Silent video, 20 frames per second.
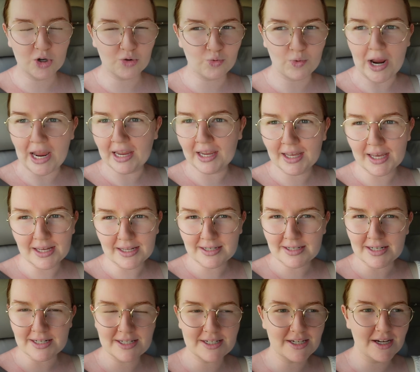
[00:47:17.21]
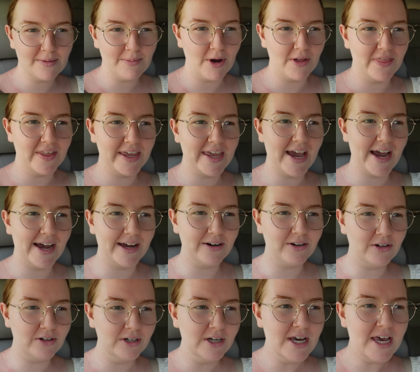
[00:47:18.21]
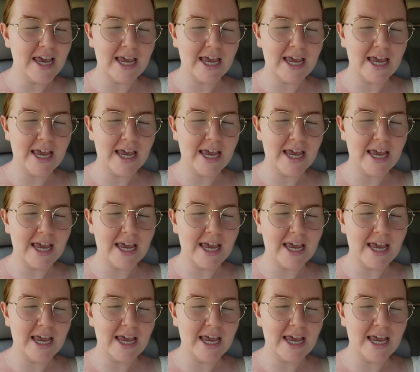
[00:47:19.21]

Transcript: a ranking system on the cattle.